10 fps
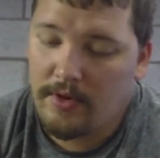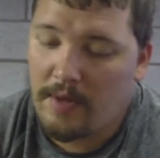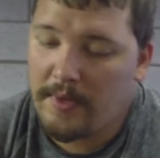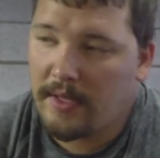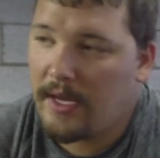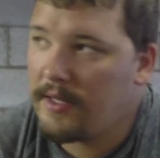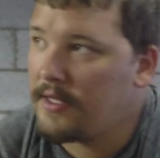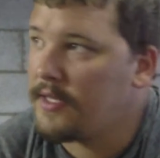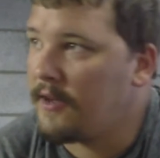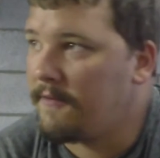Crappie line,
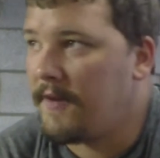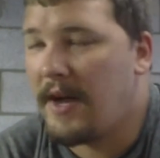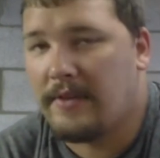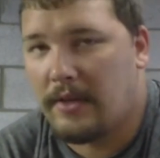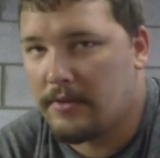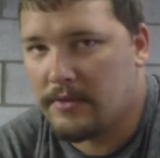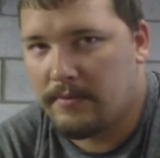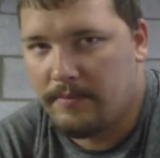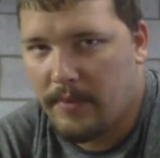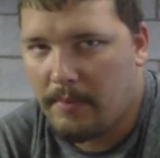that's like $5
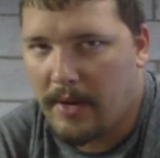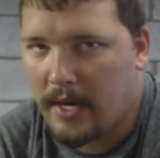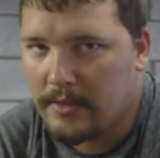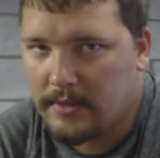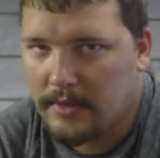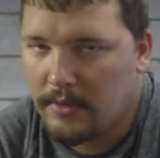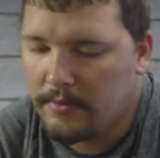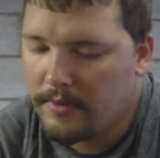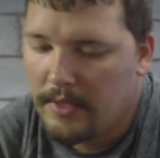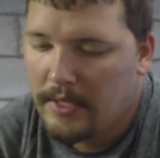a box, so
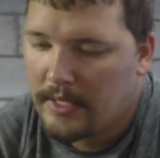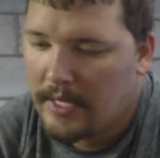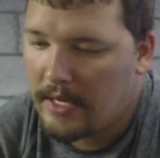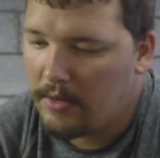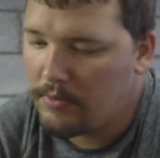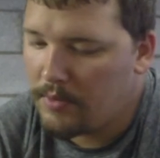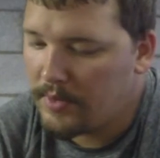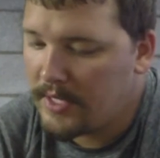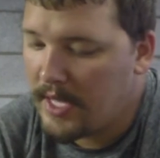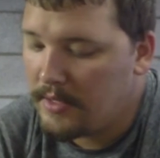can't go wrong
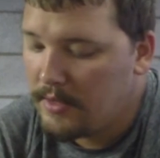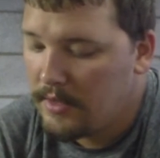with that.